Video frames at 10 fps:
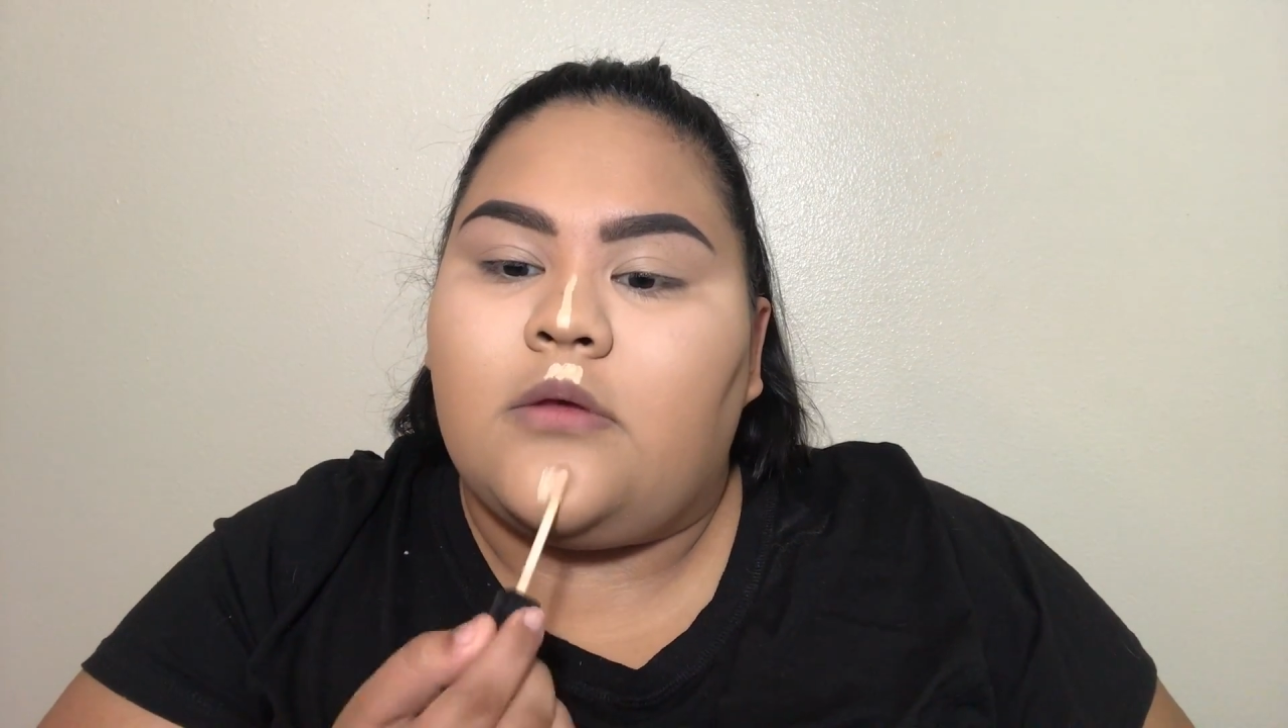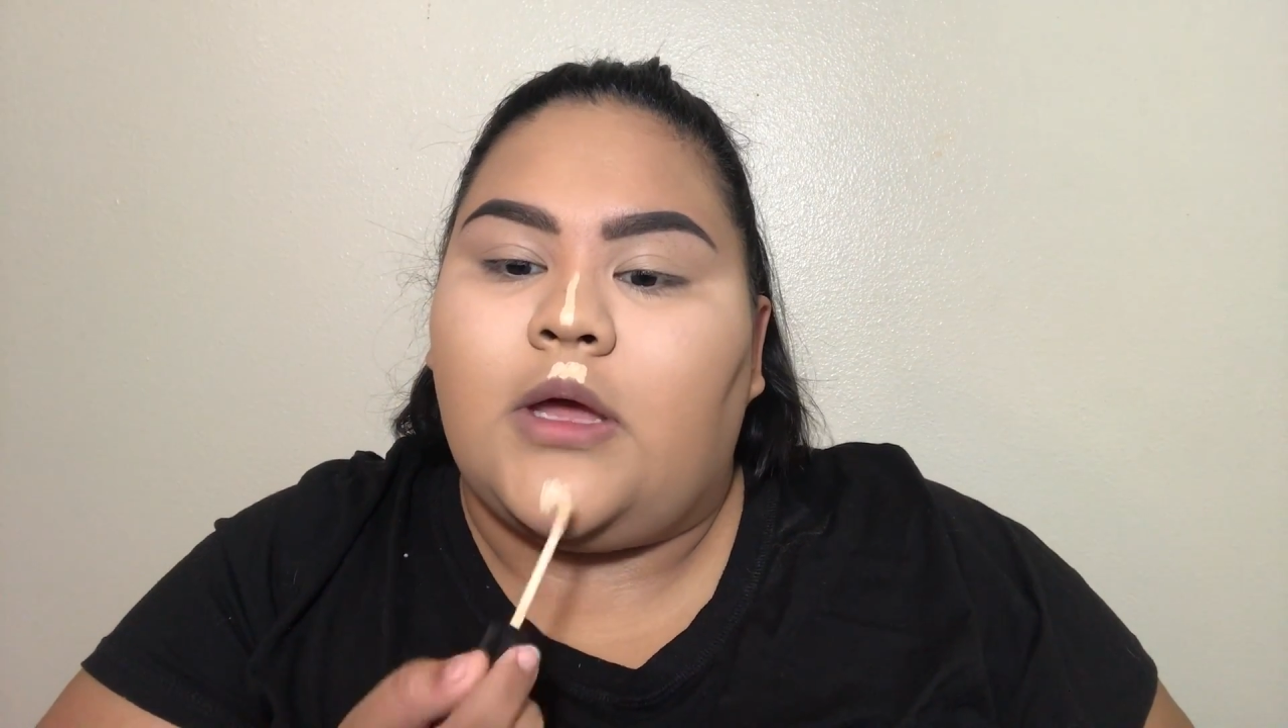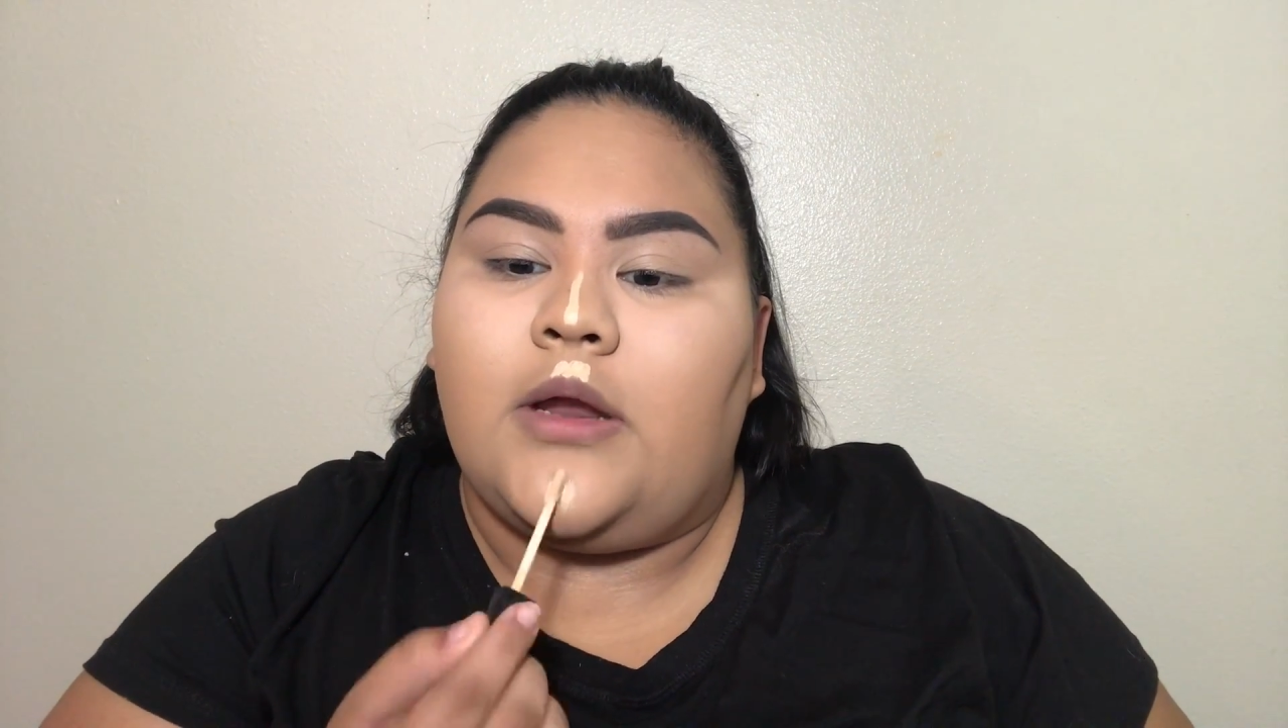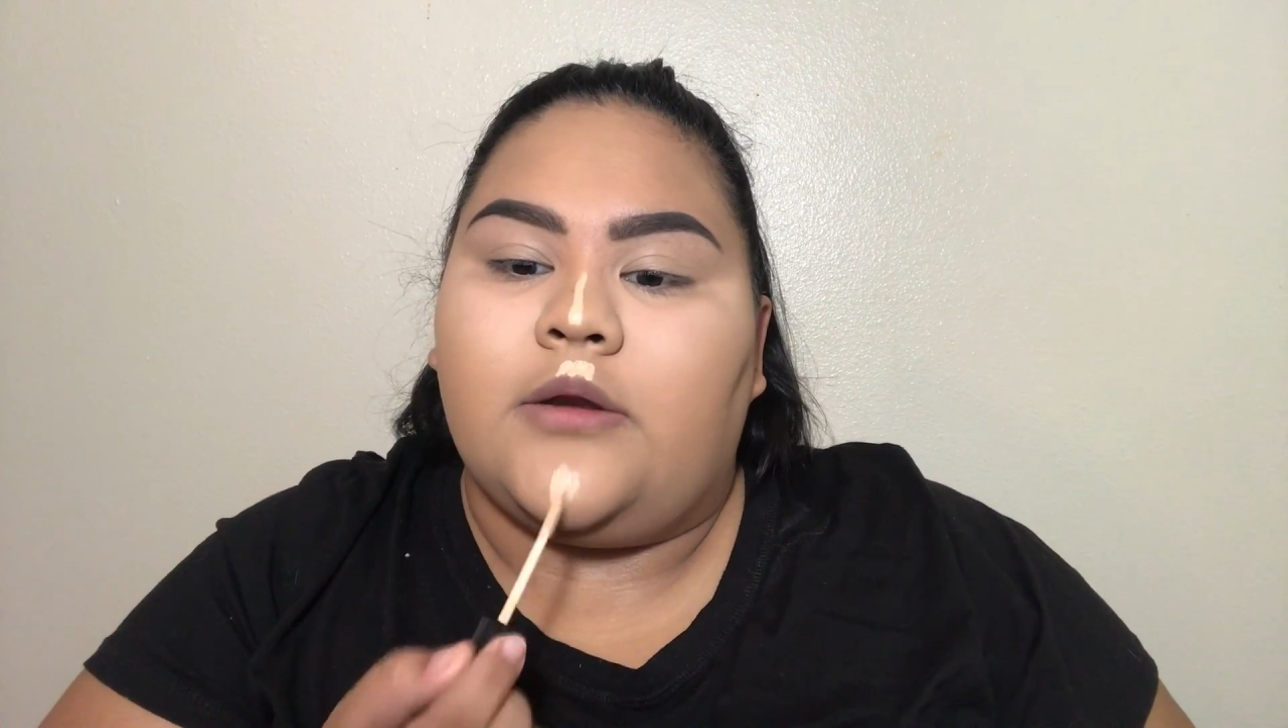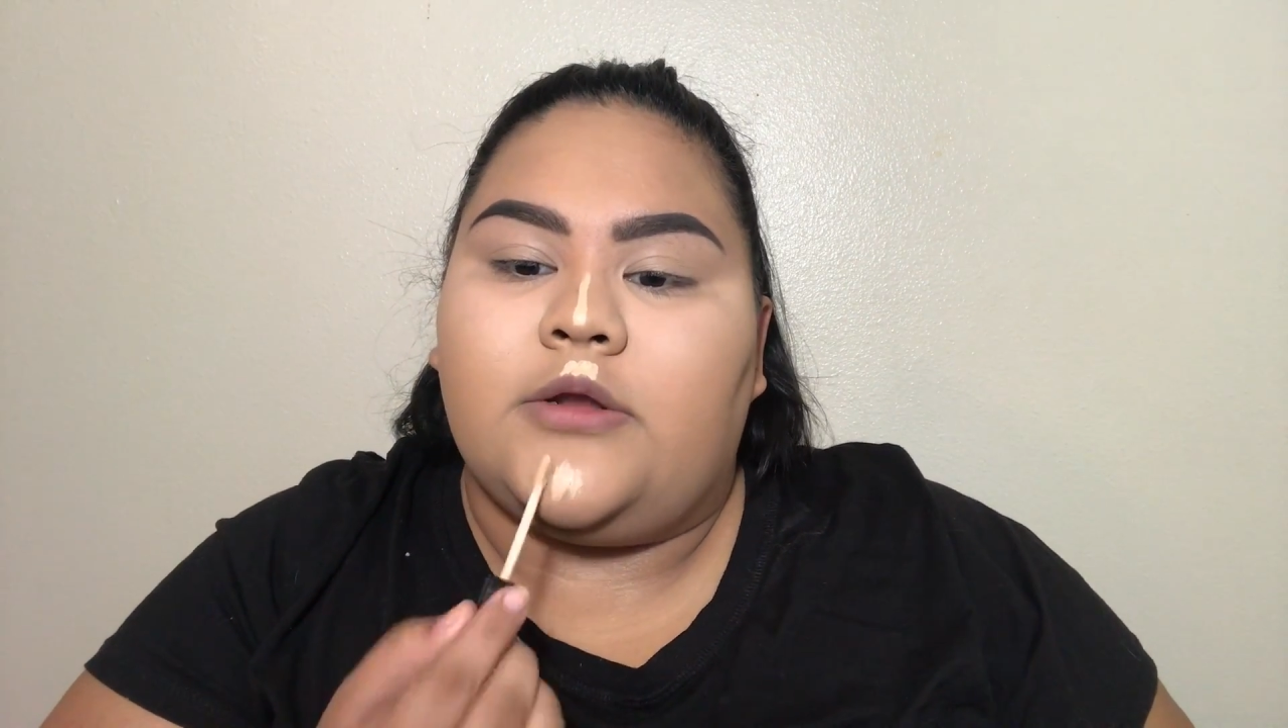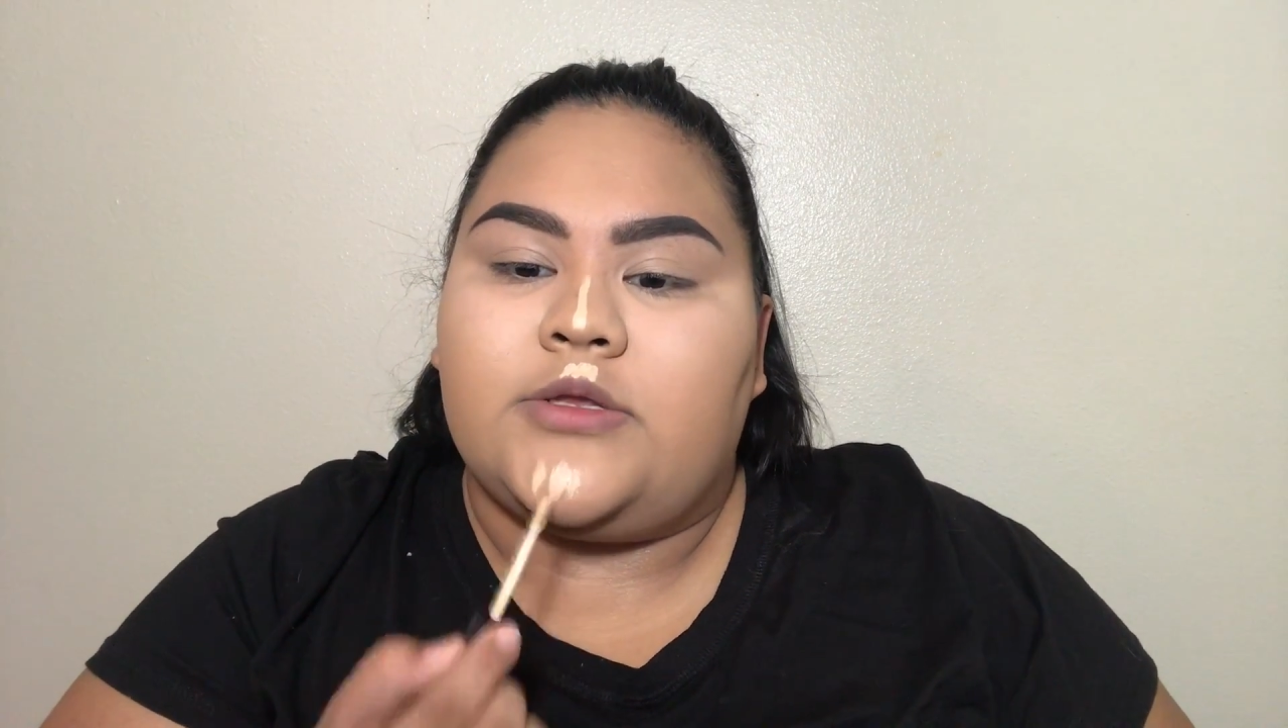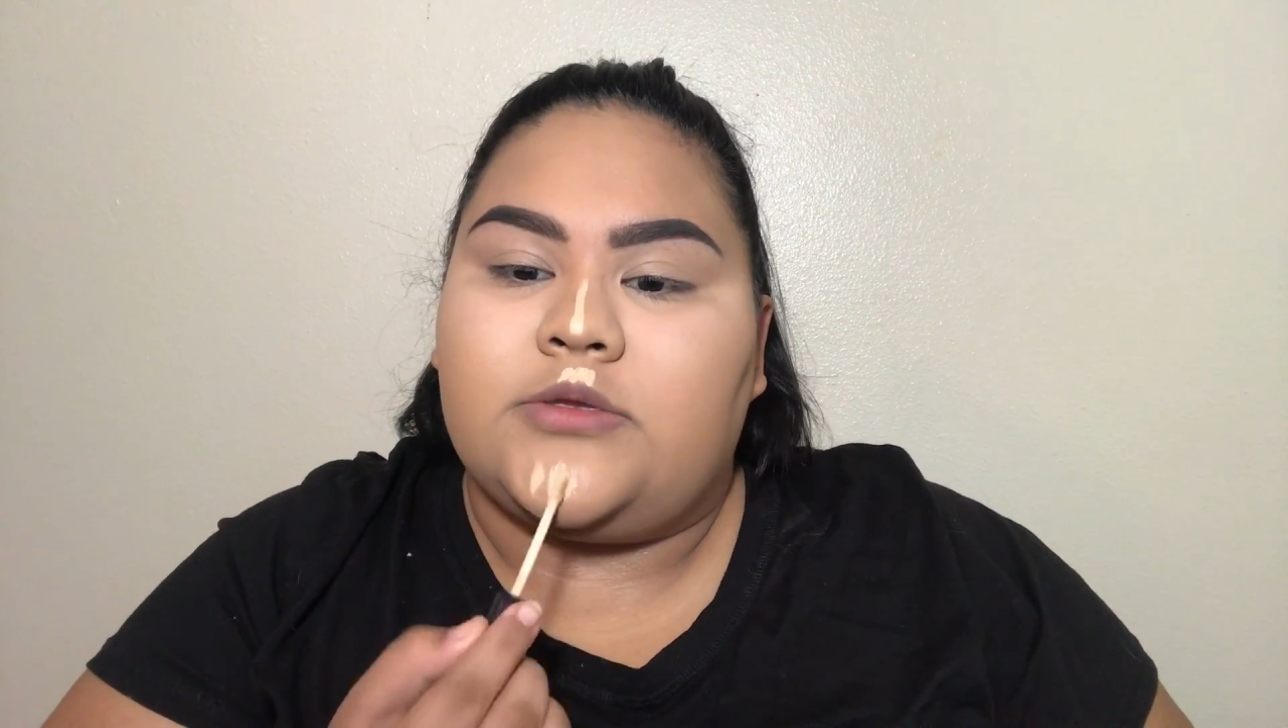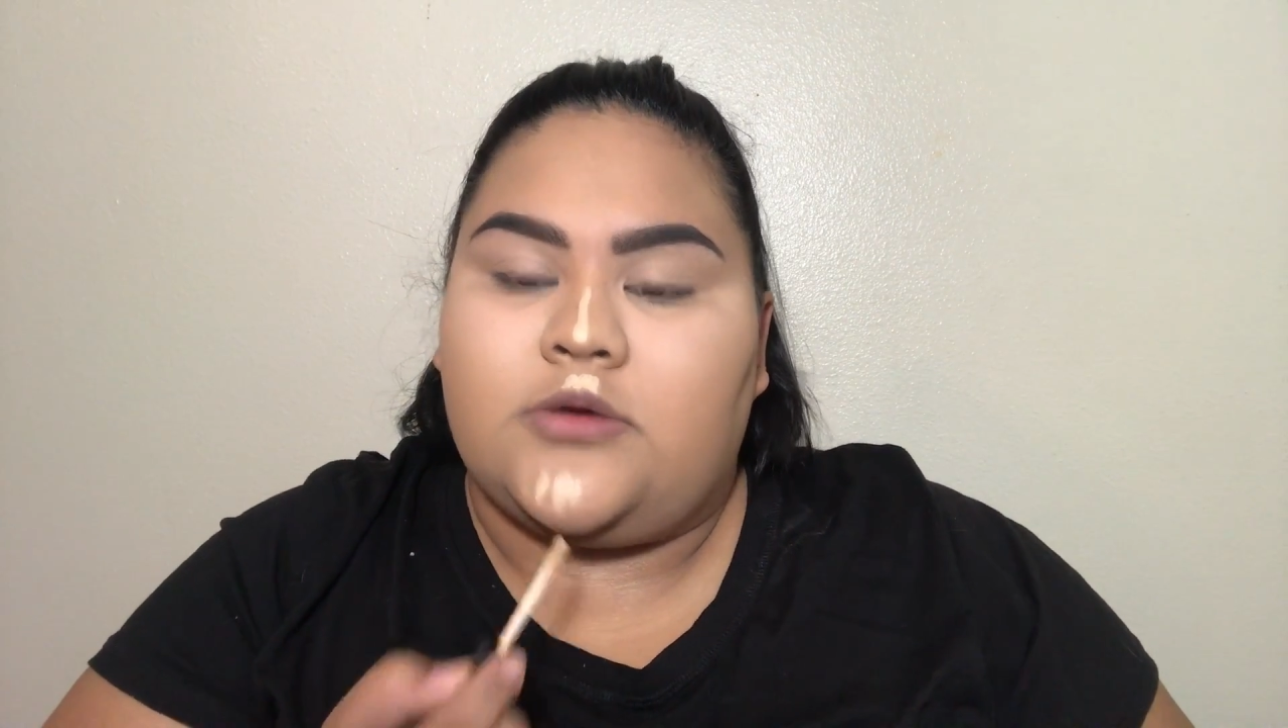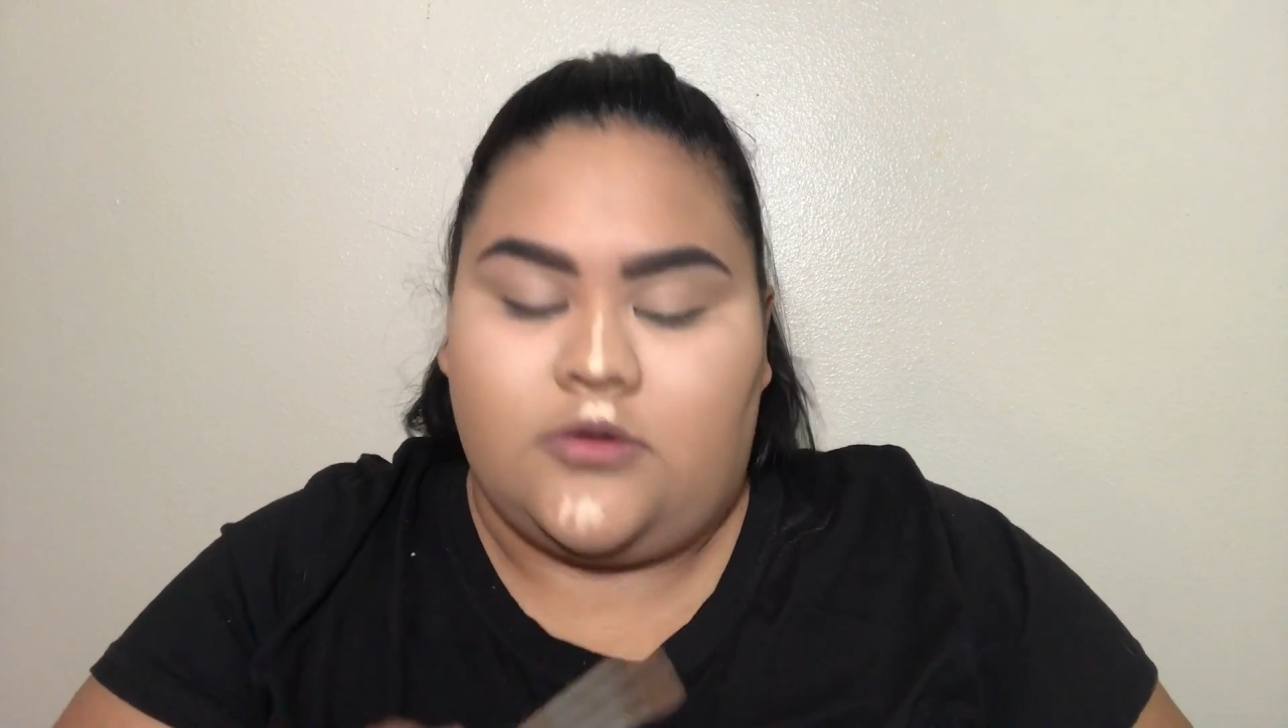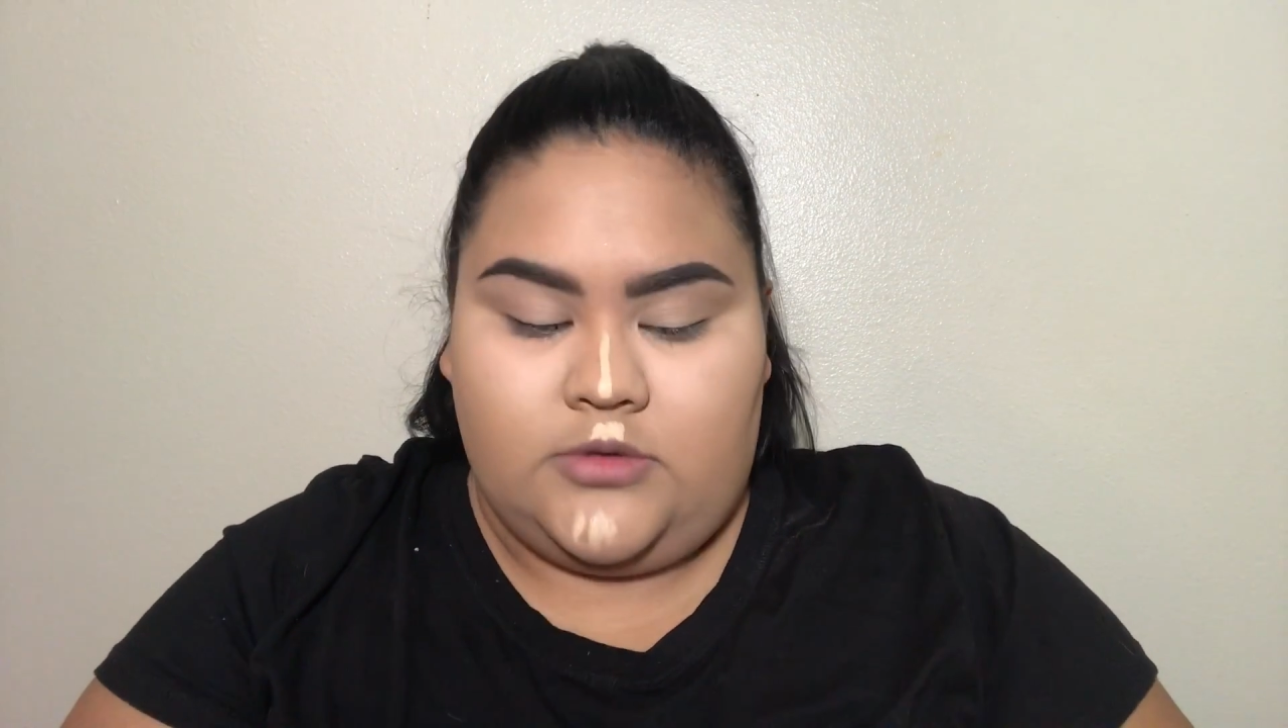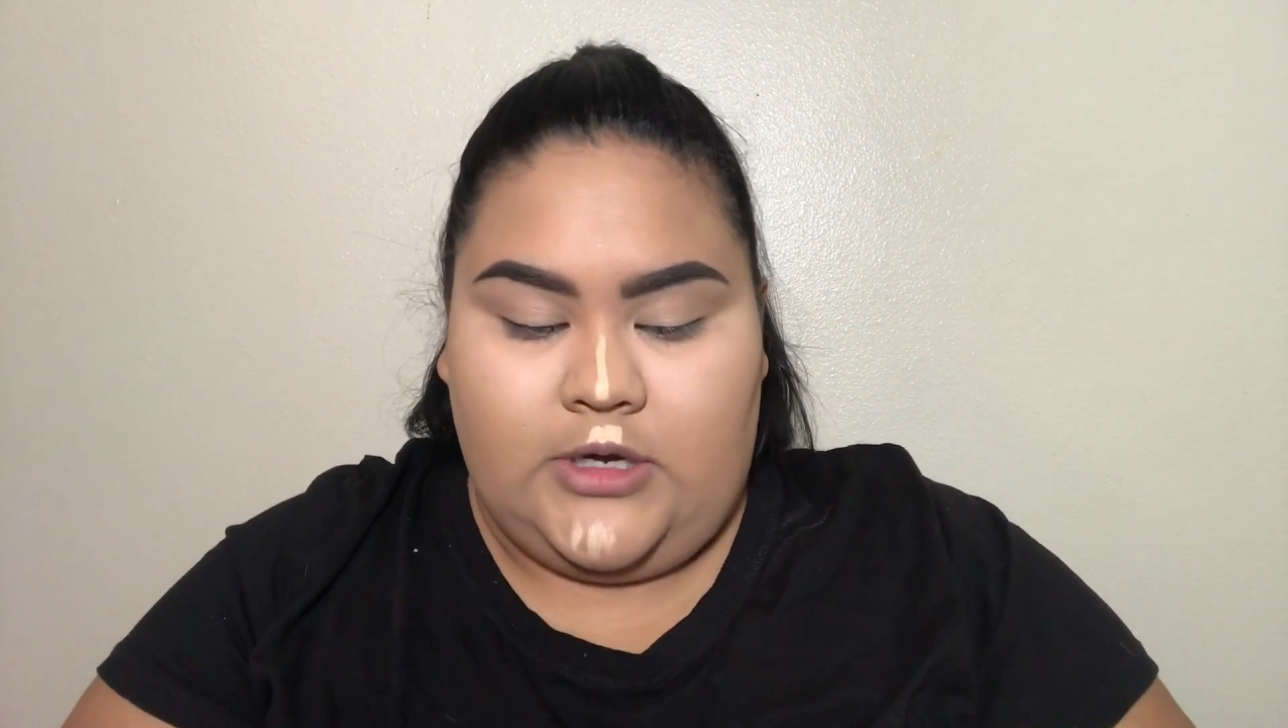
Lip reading: And just go